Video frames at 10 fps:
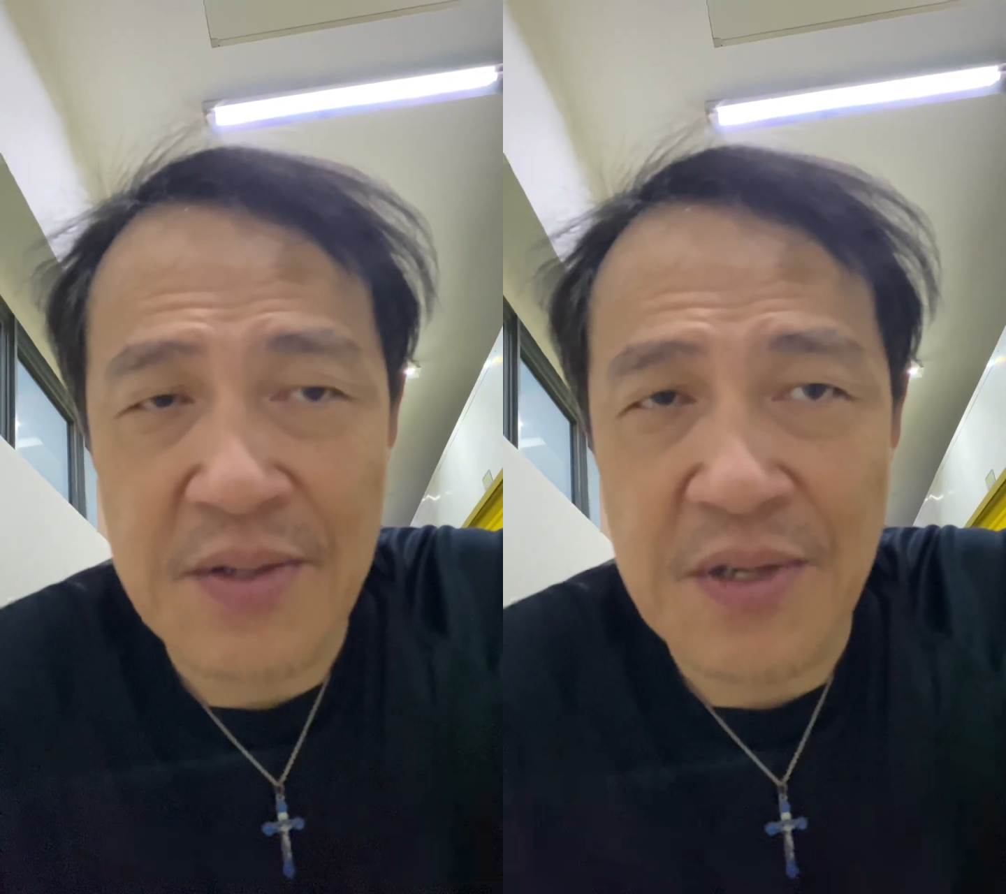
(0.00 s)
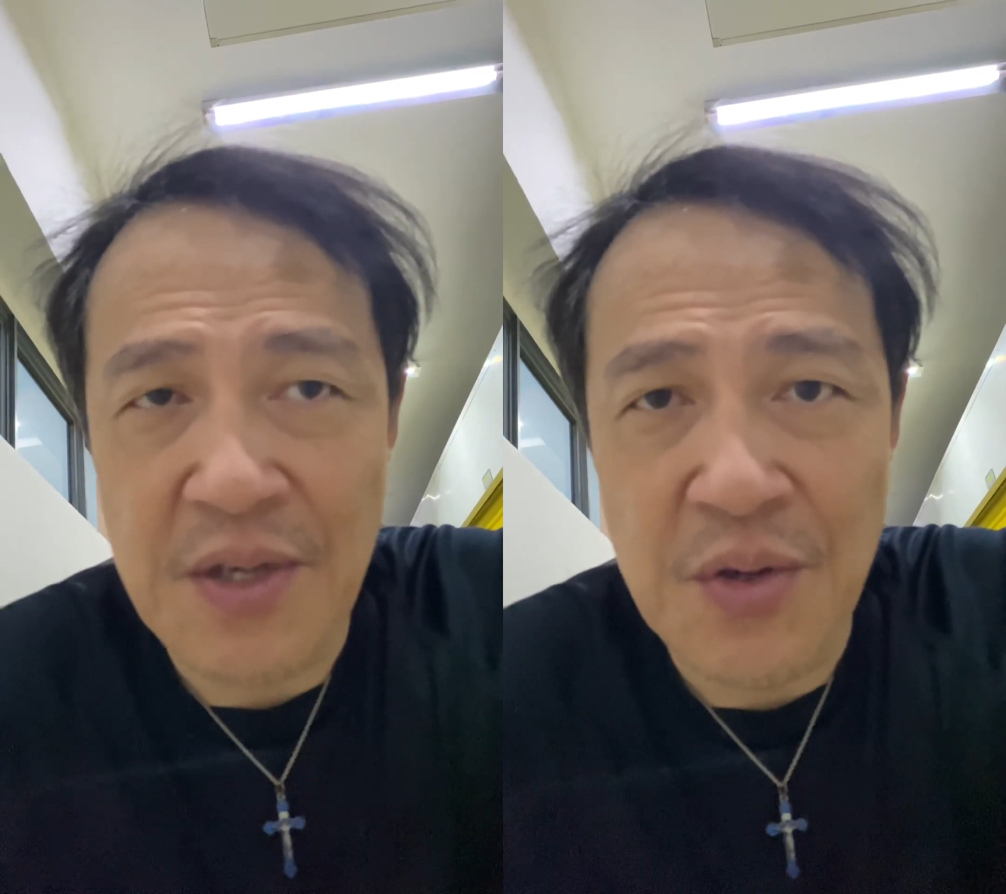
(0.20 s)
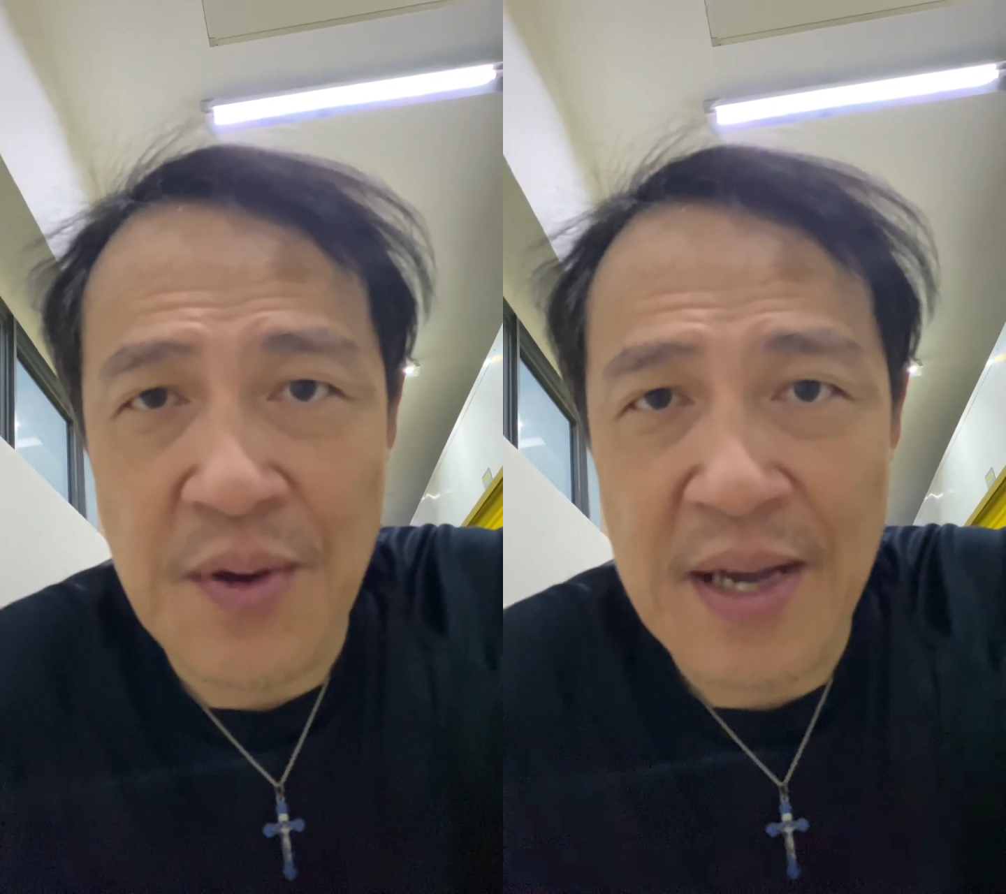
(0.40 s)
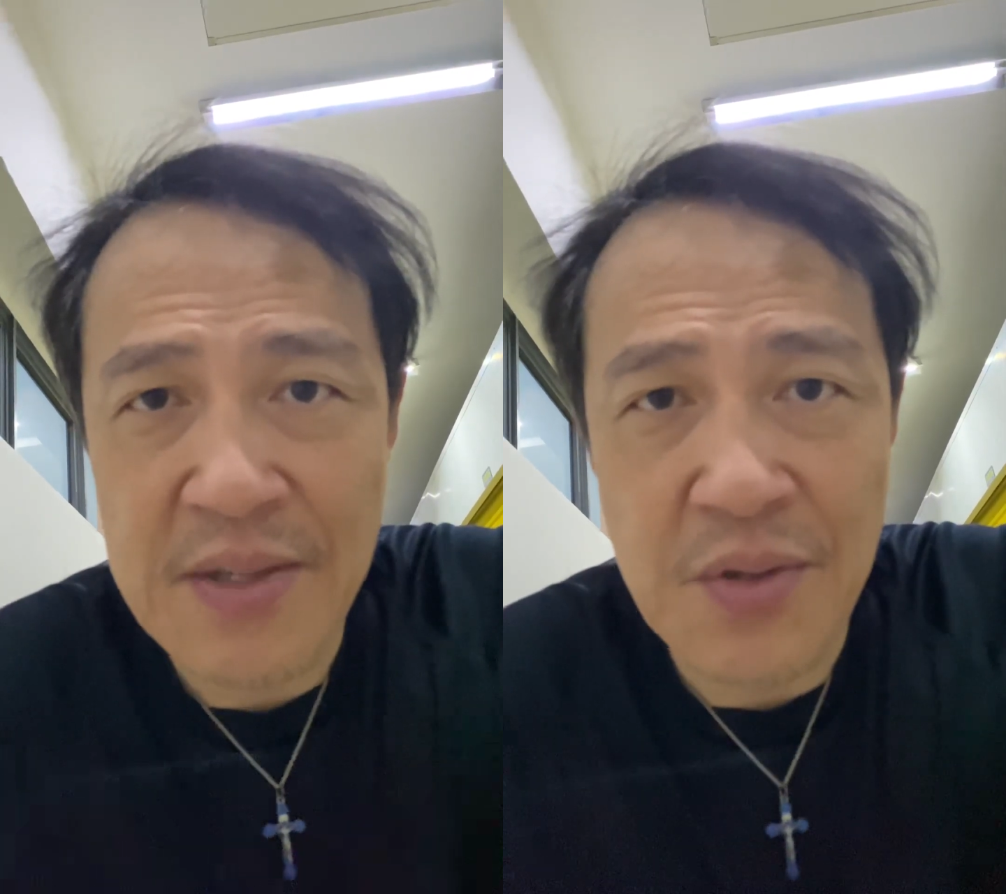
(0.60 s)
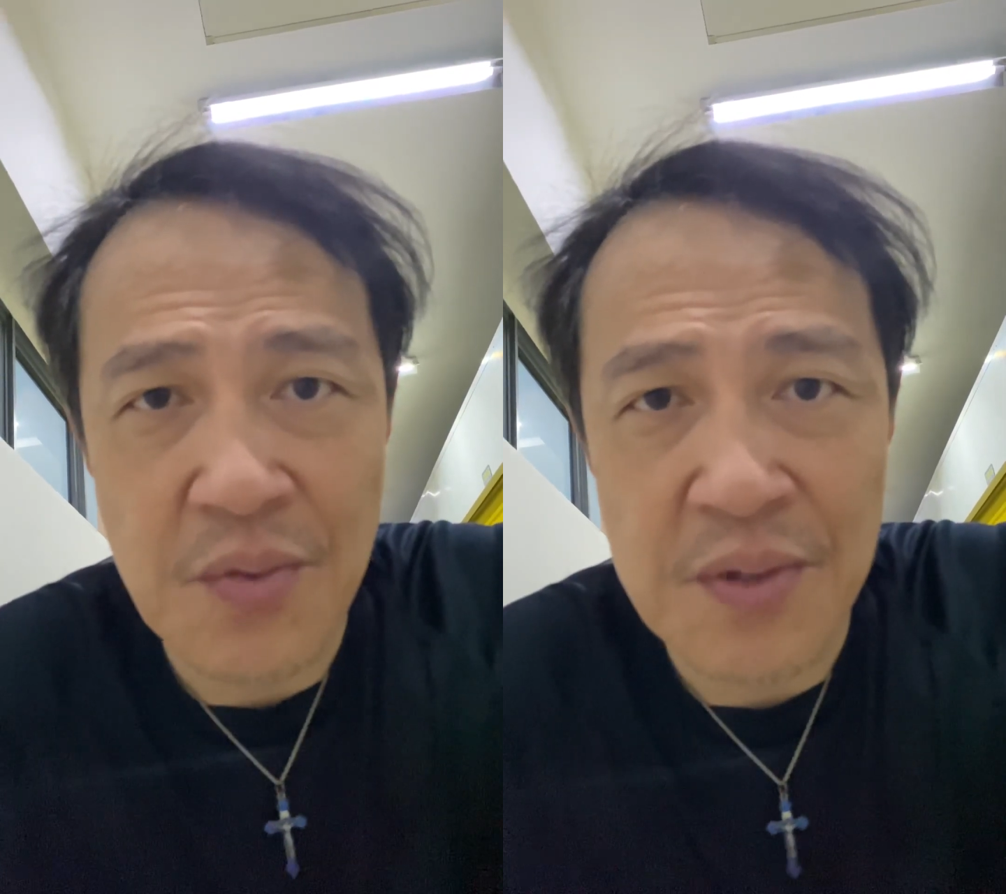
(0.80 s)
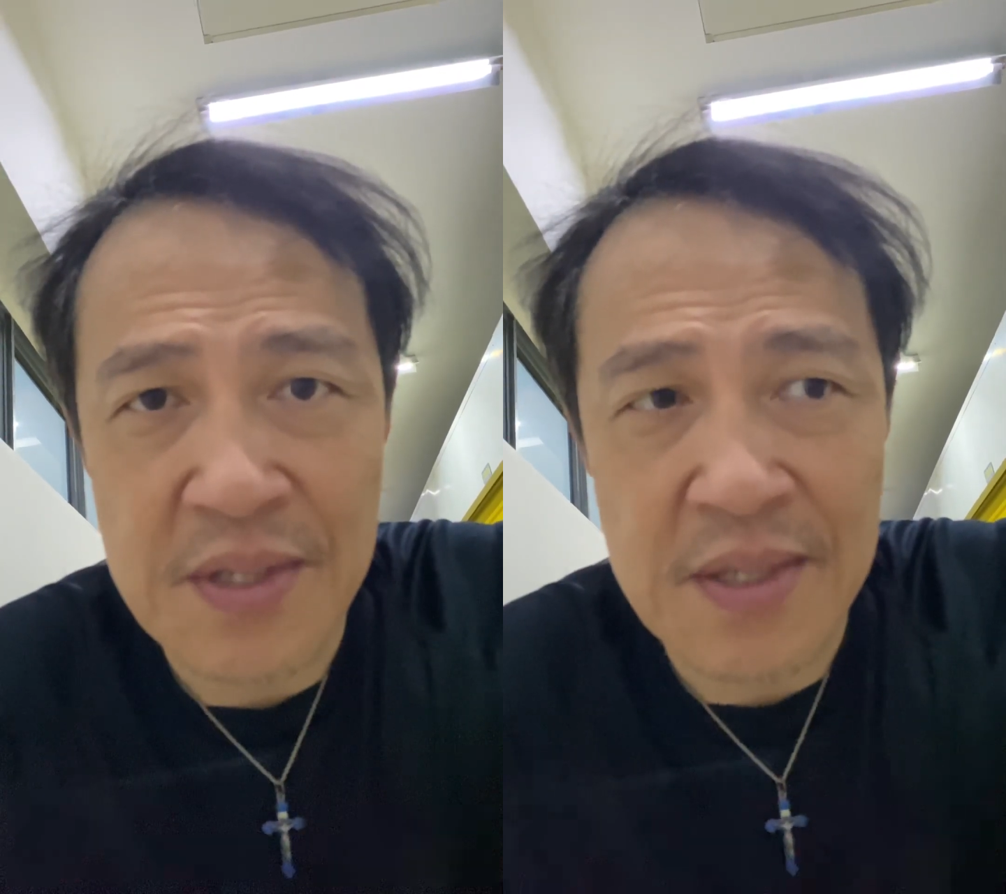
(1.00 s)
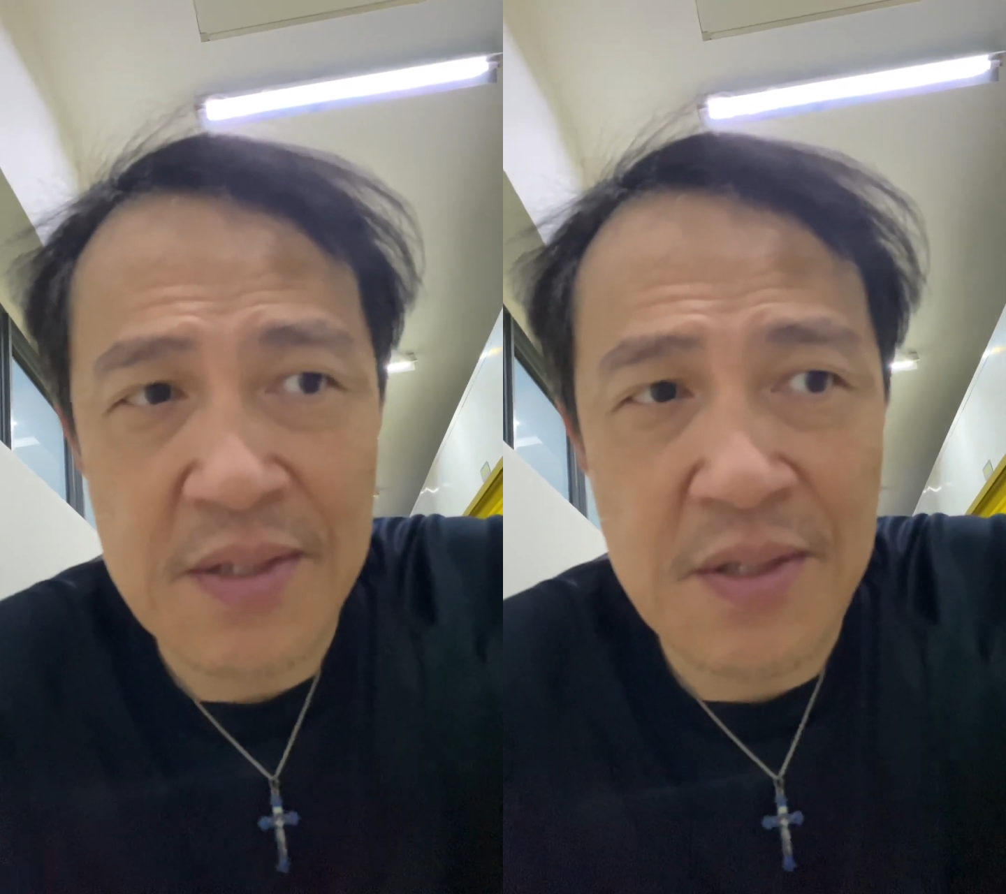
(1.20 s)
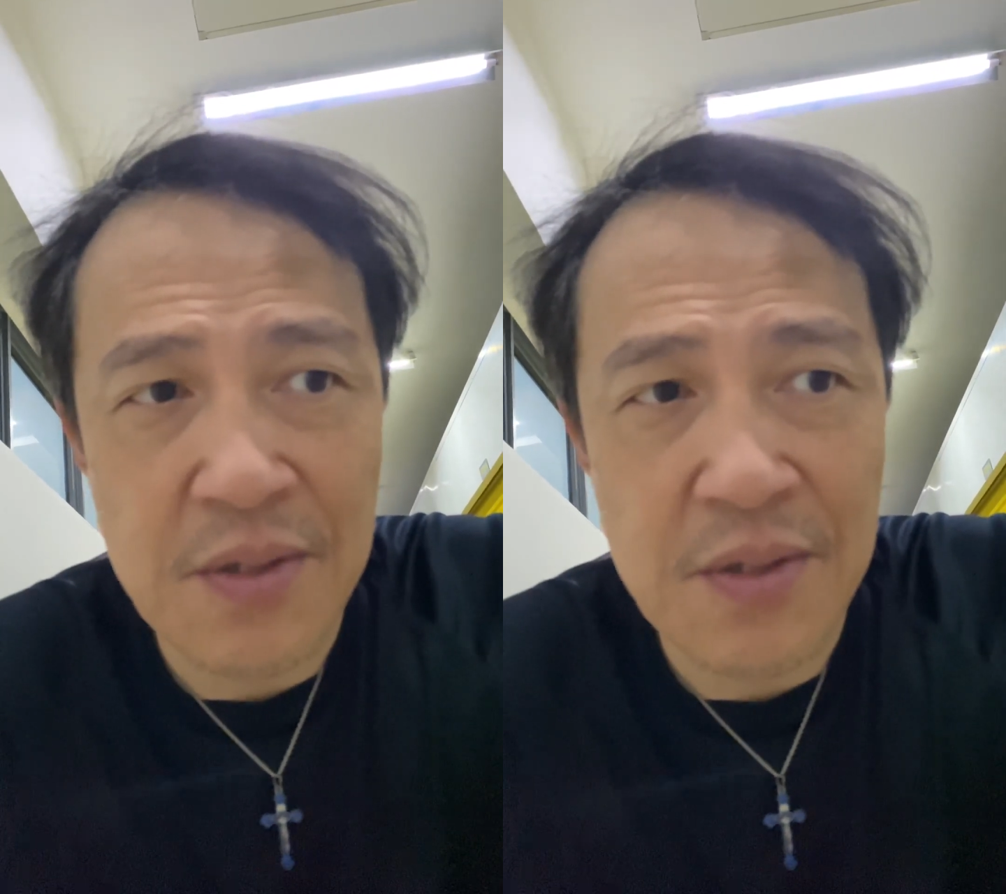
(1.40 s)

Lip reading: to the US or was it